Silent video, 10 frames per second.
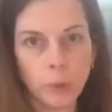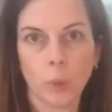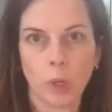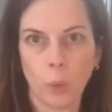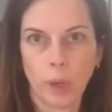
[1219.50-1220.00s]
you'll
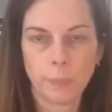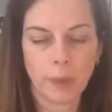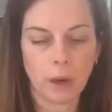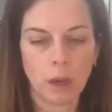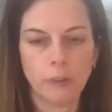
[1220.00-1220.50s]
want to wipe
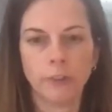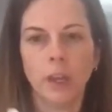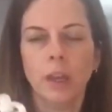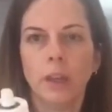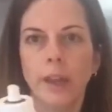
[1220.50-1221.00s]
that off.
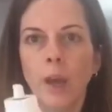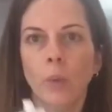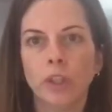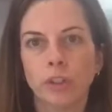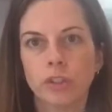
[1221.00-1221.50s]
Now,
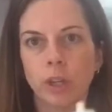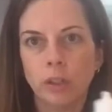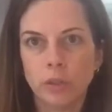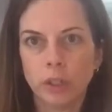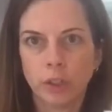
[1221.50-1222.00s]
when you're done
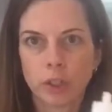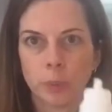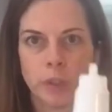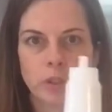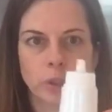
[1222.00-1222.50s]
using your
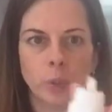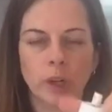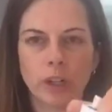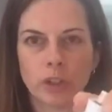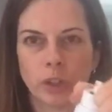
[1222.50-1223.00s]
spritzer, you want
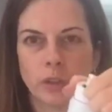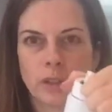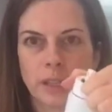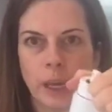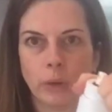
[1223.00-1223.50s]
to turn this
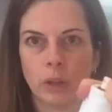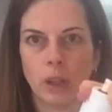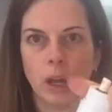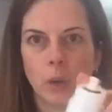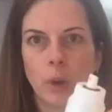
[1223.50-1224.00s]

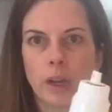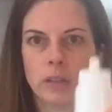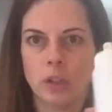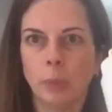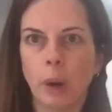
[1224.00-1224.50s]
counterclockwise,
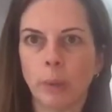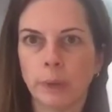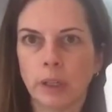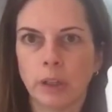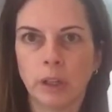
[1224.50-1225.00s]
and you probably
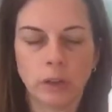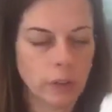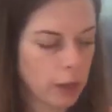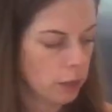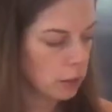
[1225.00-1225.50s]
could hear
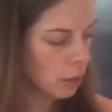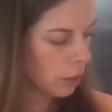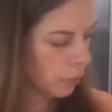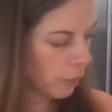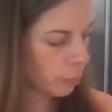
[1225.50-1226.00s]
that
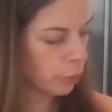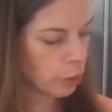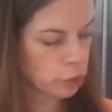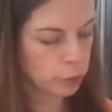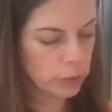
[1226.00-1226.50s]

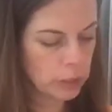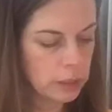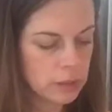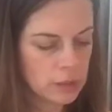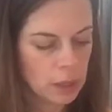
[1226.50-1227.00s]
pressure
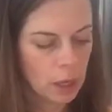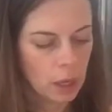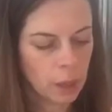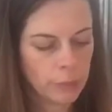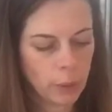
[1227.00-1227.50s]
release.
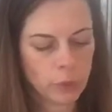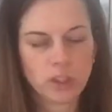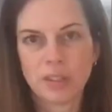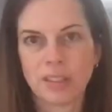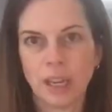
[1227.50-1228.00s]
That will
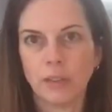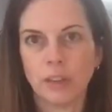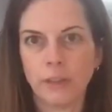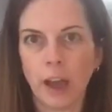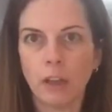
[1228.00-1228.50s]
just save the
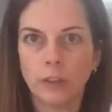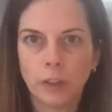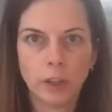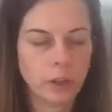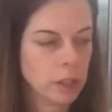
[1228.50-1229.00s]
valve in
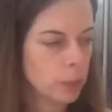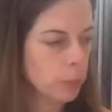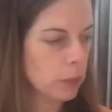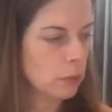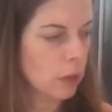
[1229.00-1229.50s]
there and keep
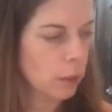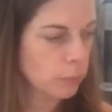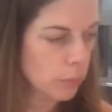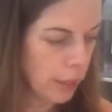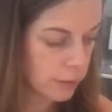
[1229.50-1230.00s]
it
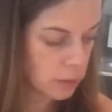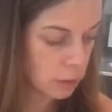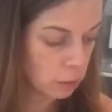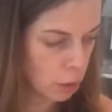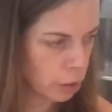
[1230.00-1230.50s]

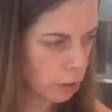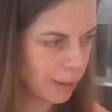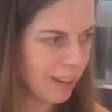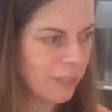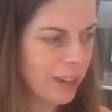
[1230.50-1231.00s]
lasting longer. And
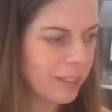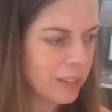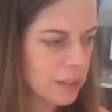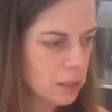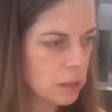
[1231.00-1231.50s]
I've had
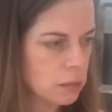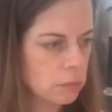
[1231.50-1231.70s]
this